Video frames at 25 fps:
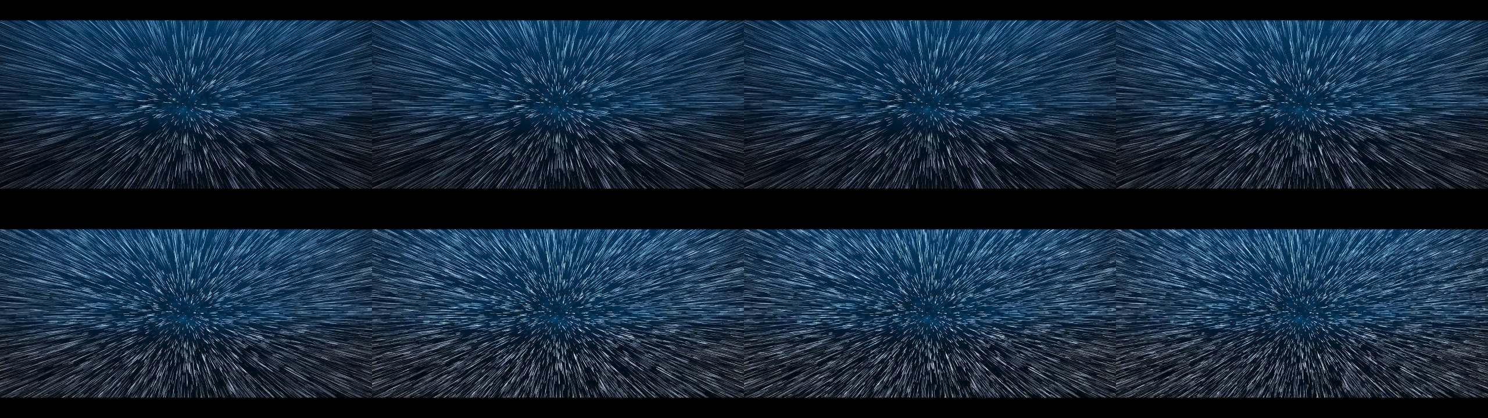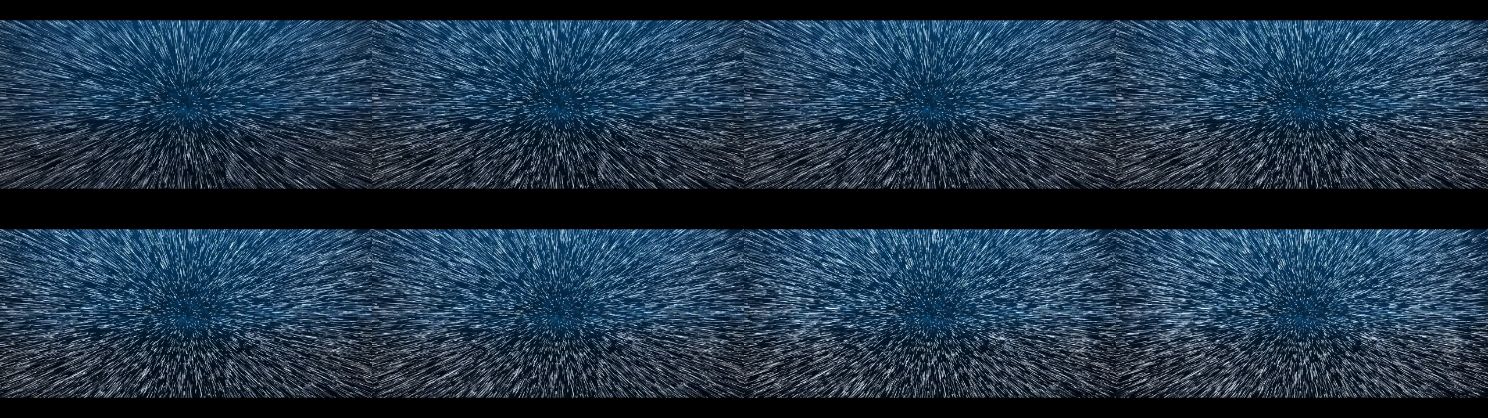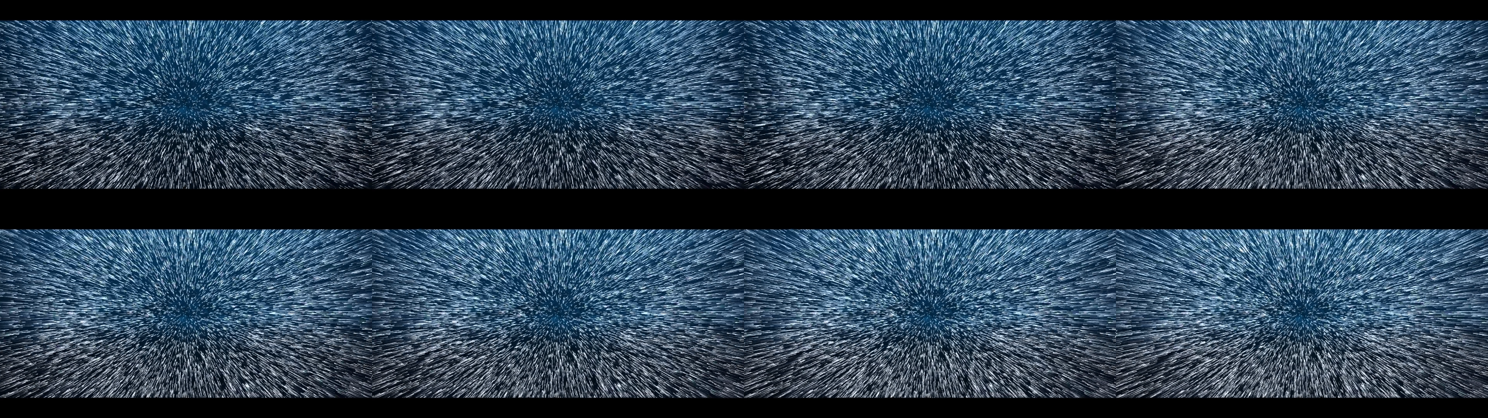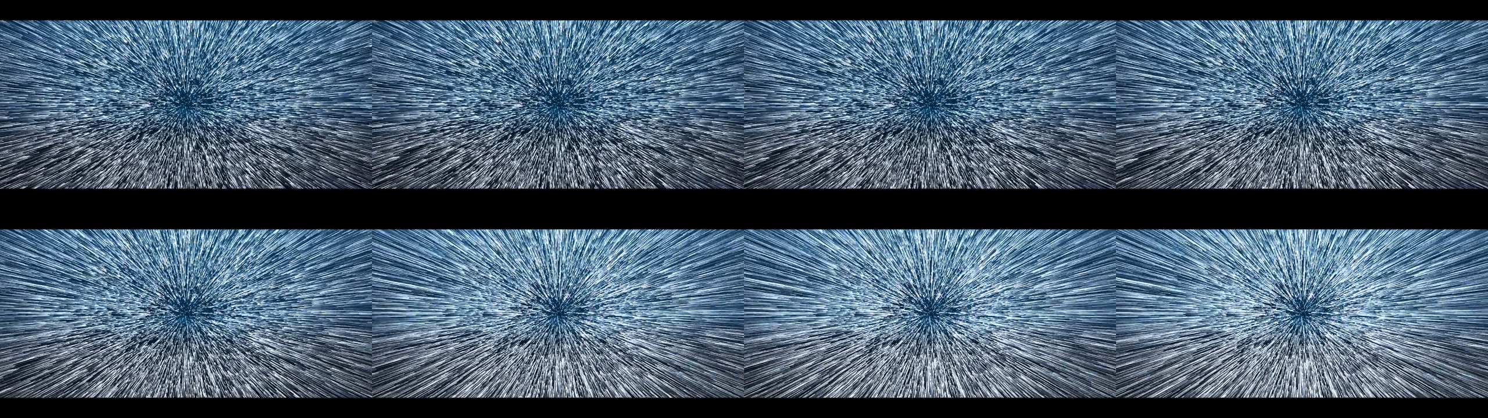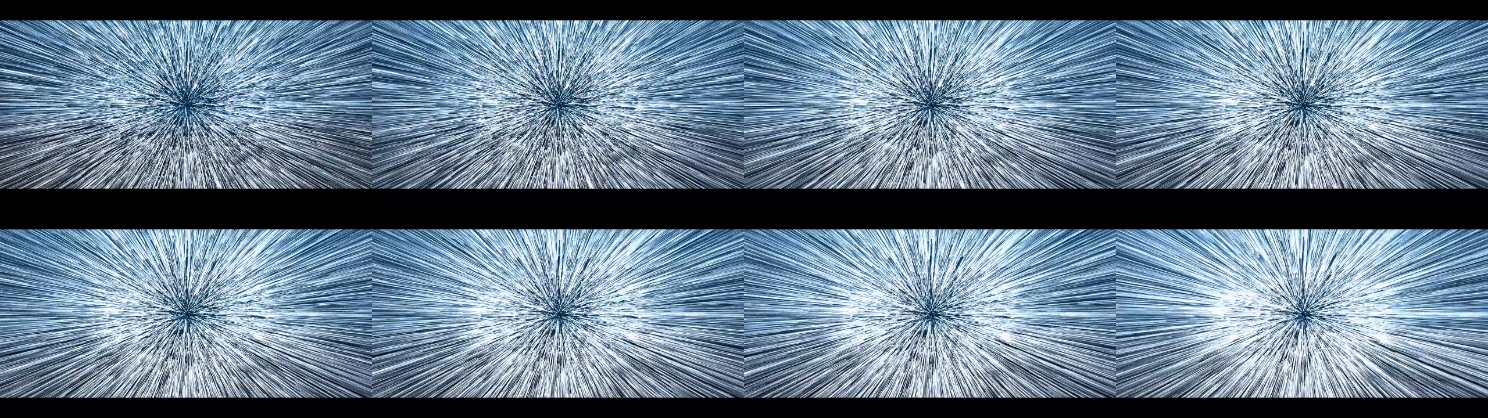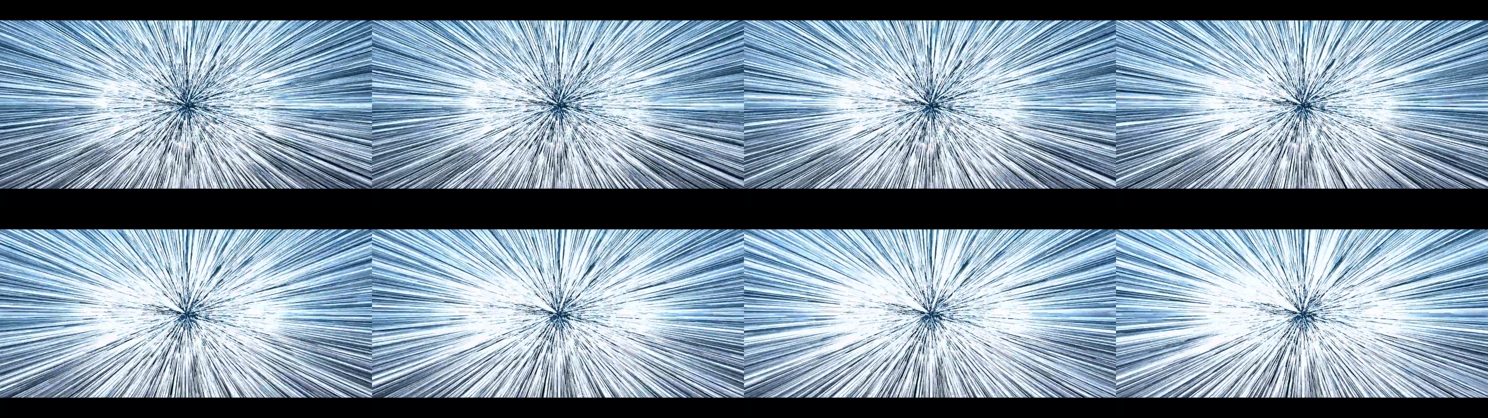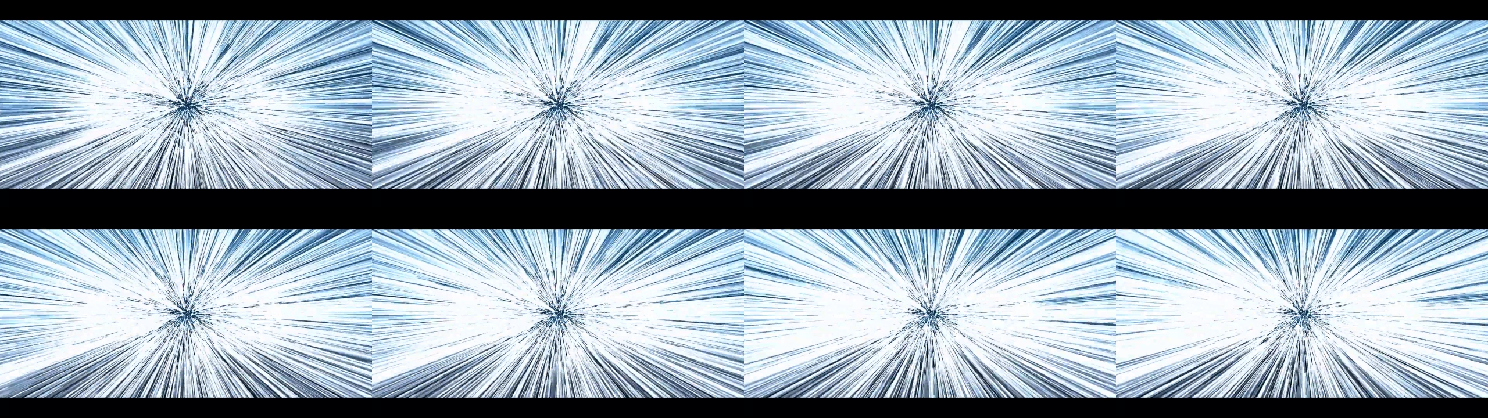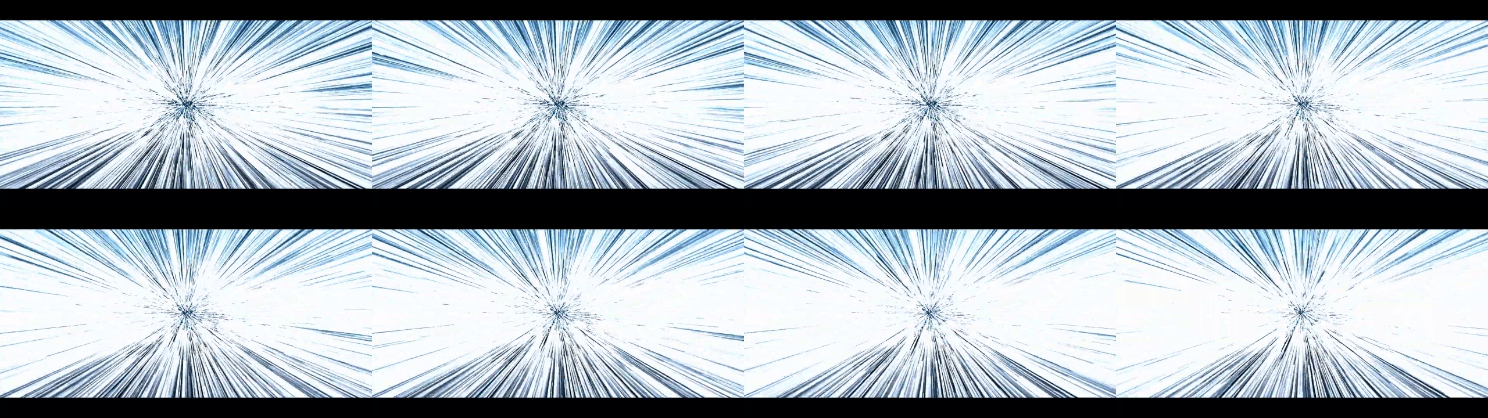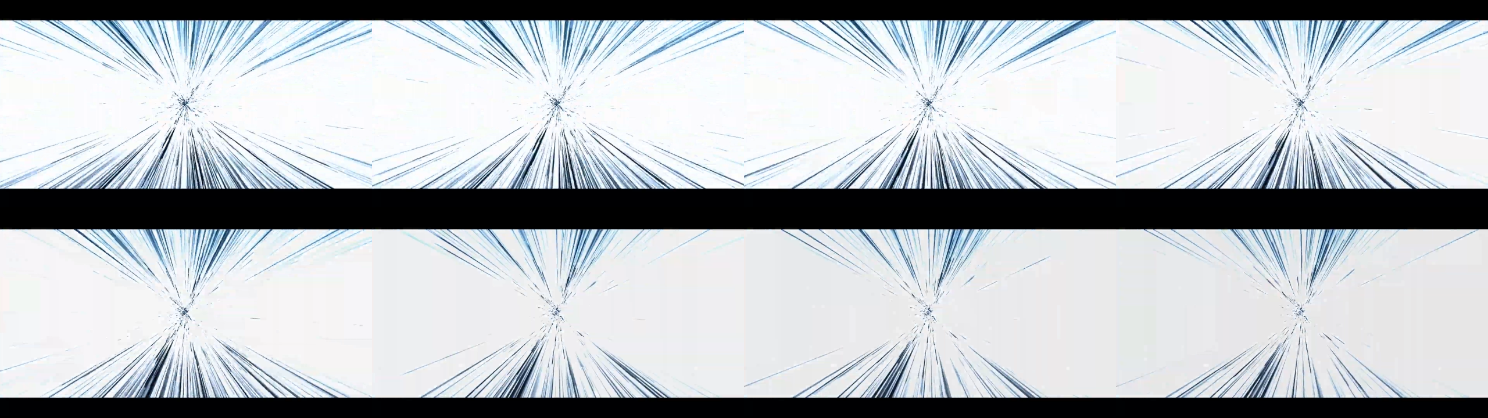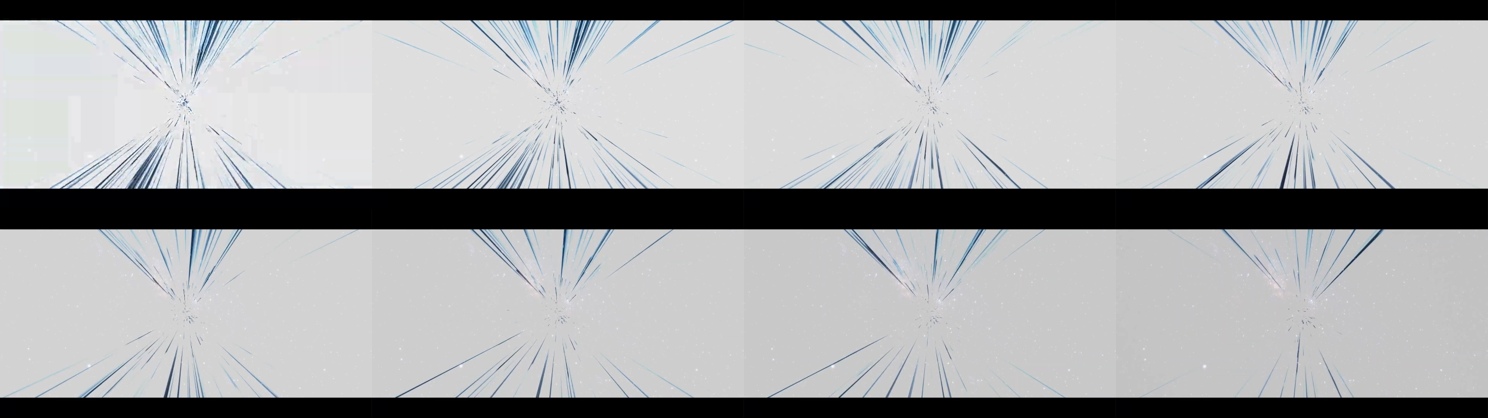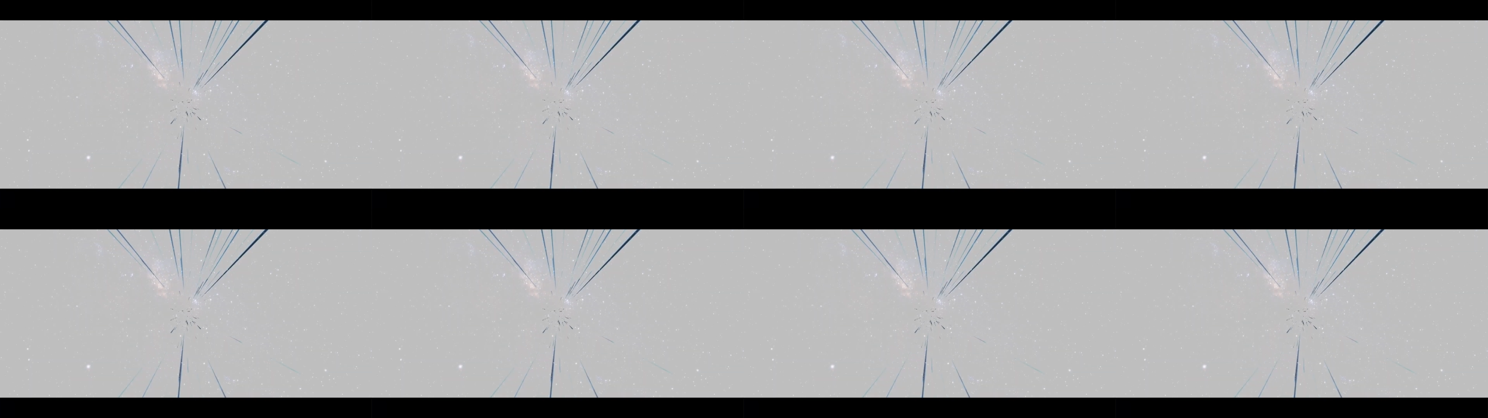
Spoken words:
(no speaker visible)